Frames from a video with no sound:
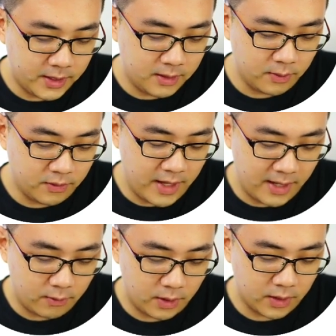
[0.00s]
with that,
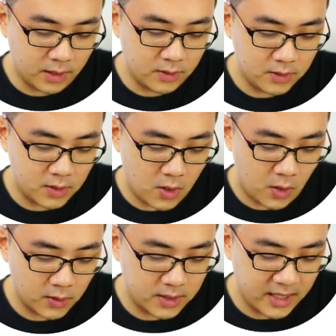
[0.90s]
well, you can use
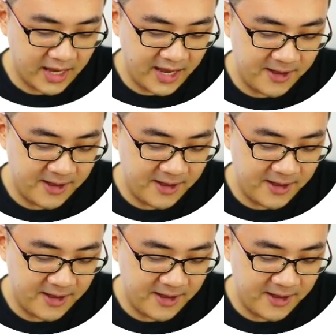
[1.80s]
cos A,